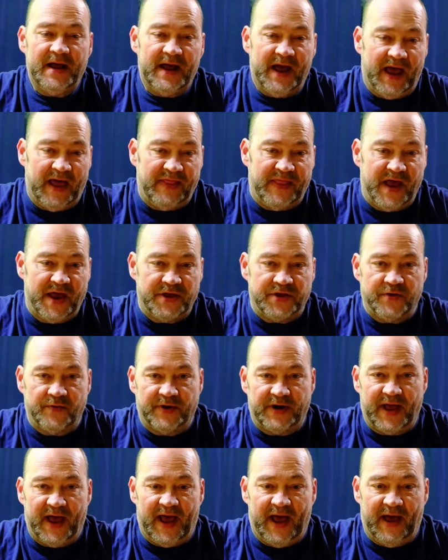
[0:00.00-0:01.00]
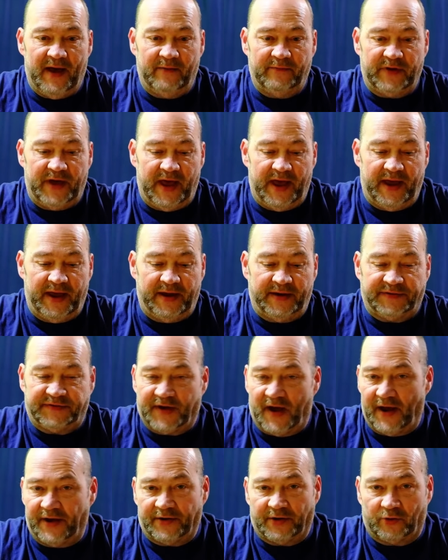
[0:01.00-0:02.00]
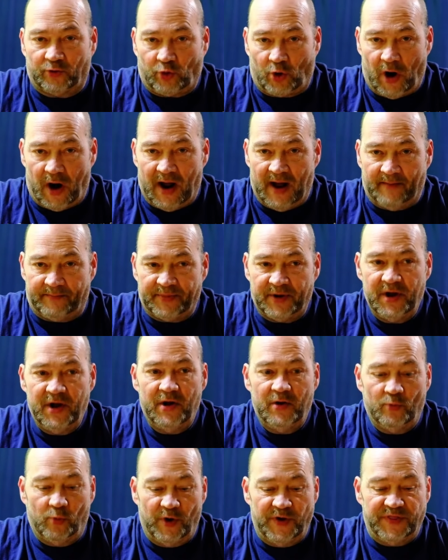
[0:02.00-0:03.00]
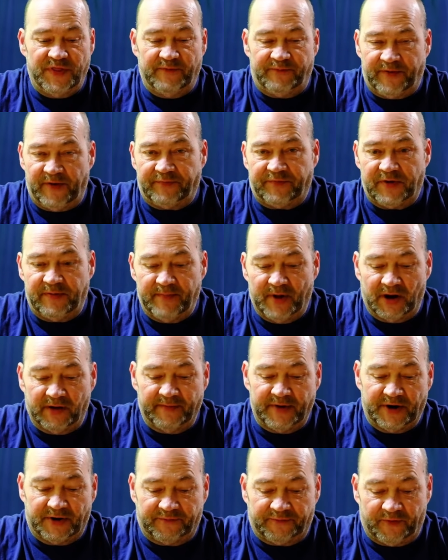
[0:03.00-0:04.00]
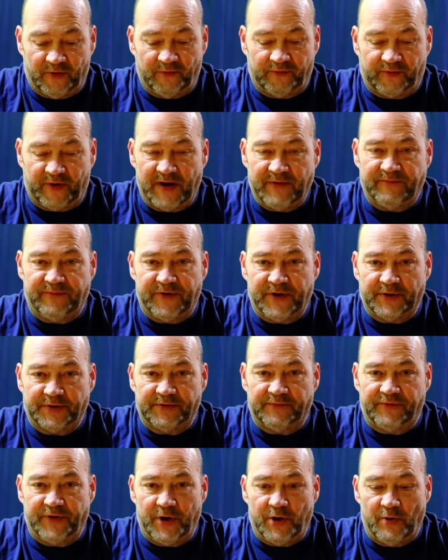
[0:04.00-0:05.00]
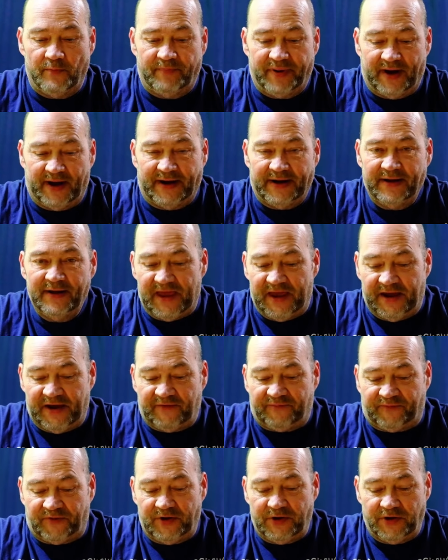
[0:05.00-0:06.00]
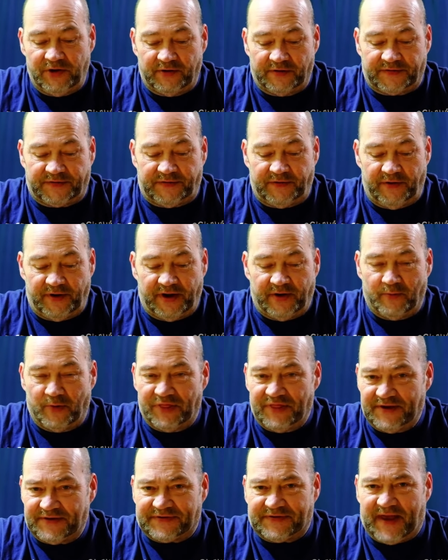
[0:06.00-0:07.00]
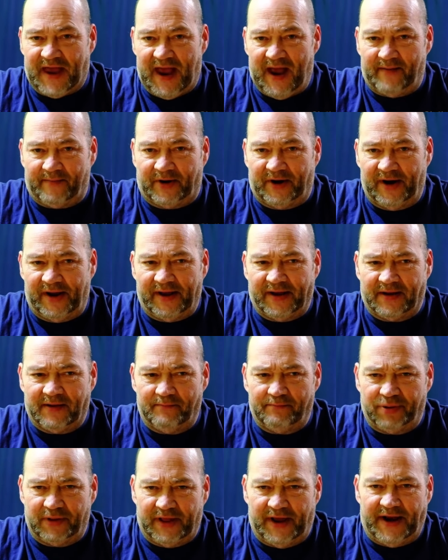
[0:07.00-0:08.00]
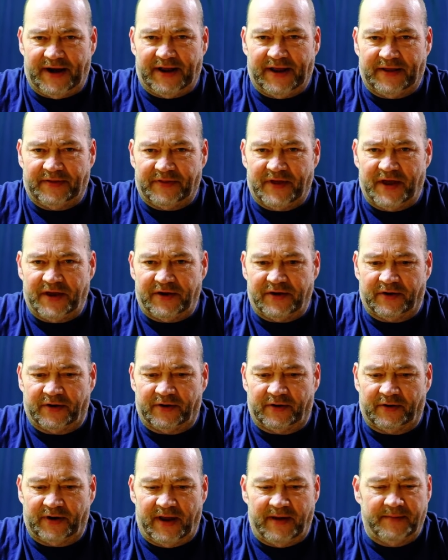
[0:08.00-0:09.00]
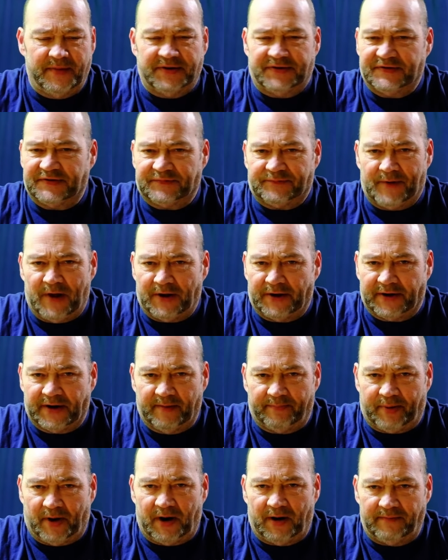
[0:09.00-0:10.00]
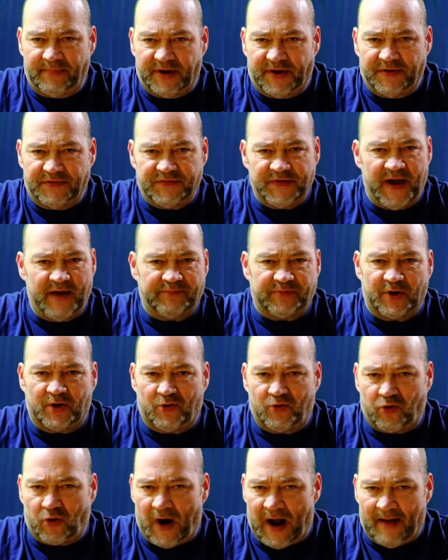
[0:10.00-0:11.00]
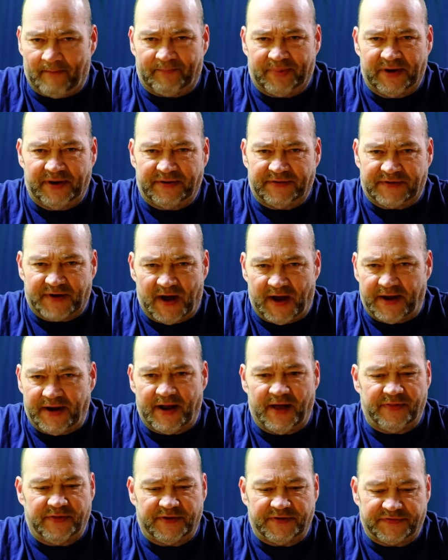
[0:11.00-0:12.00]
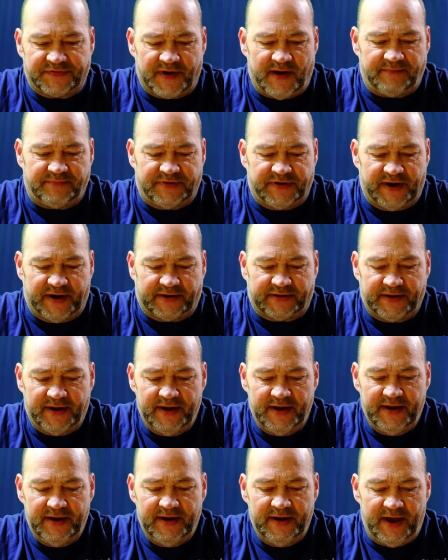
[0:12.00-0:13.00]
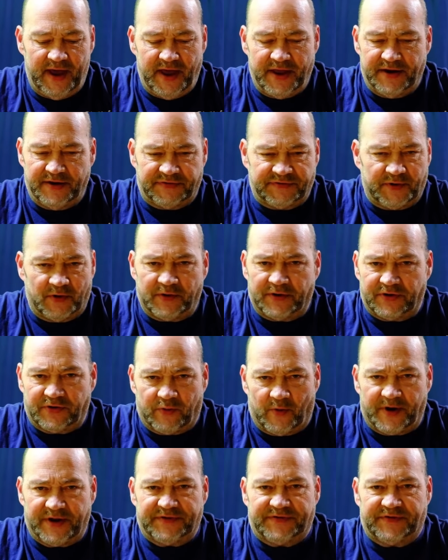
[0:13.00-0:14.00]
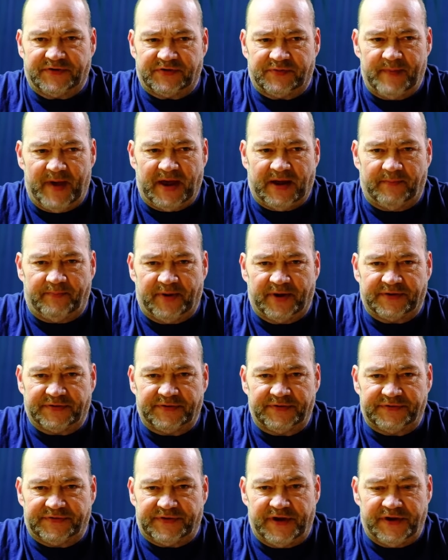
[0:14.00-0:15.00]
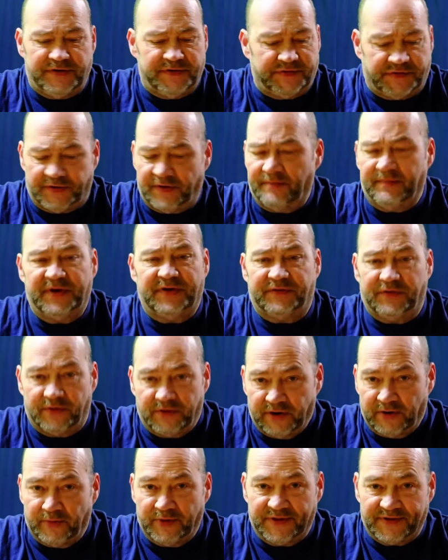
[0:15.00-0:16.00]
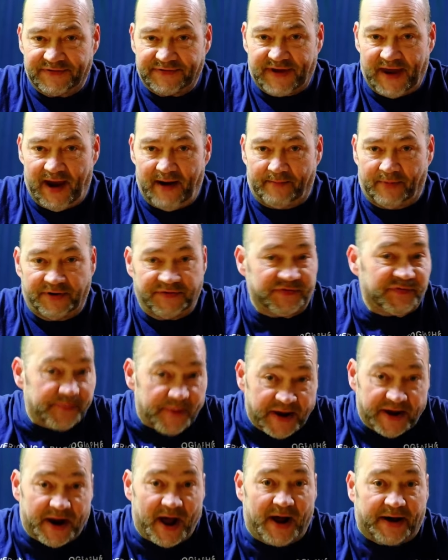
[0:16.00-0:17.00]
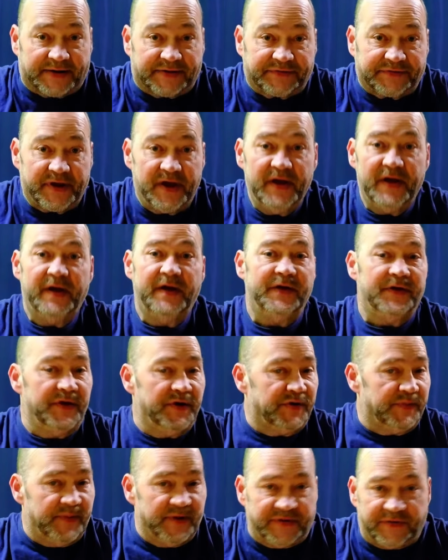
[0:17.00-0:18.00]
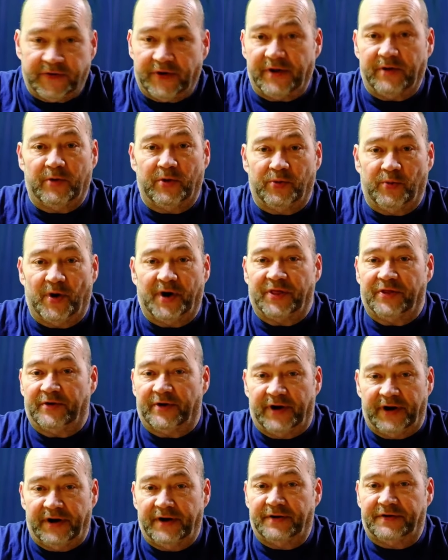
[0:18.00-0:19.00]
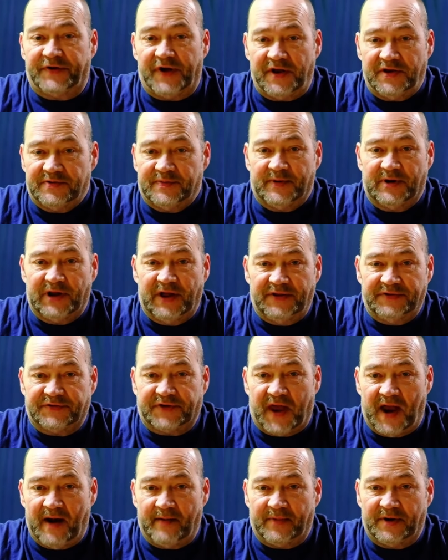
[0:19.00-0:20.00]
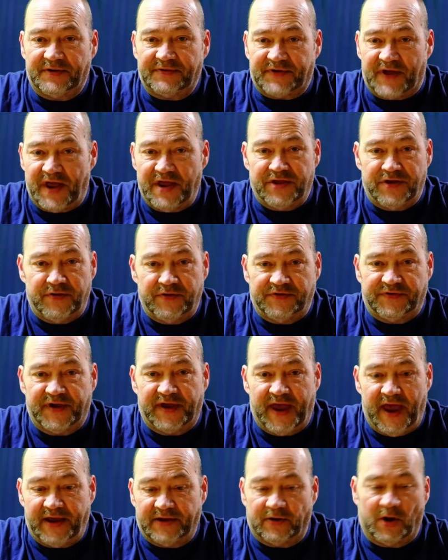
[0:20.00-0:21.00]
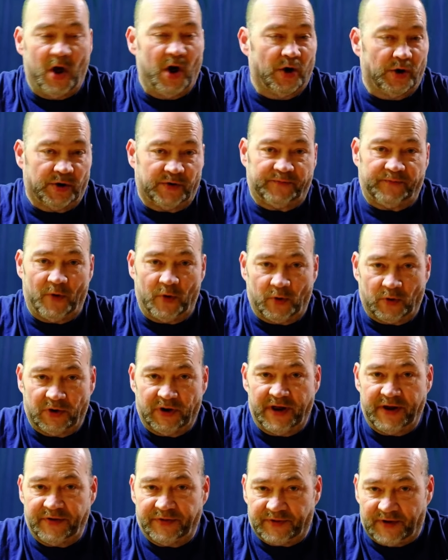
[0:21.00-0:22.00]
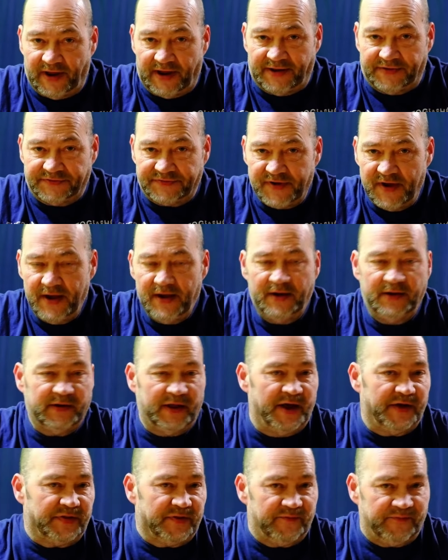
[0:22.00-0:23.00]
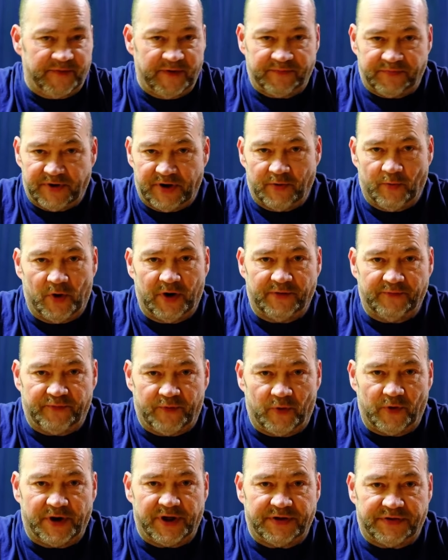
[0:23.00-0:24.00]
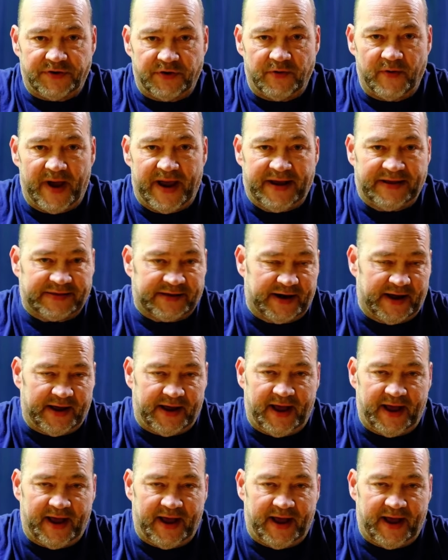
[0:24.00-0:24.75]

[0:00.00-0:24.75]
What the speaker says: and then you would have a tighter crop with the 50 millimeter full frame field of view. But if you're shooting with this camera and complaining that your image is falling apart because you have to crop in tight on the subject and it's only 26 megapixels, then you shouldn't be shooting with this camera. Just being honest. You should be shooting with one of their interchangeable lens cameras and using a longer focal length lens, like the 50-140 2.8 that I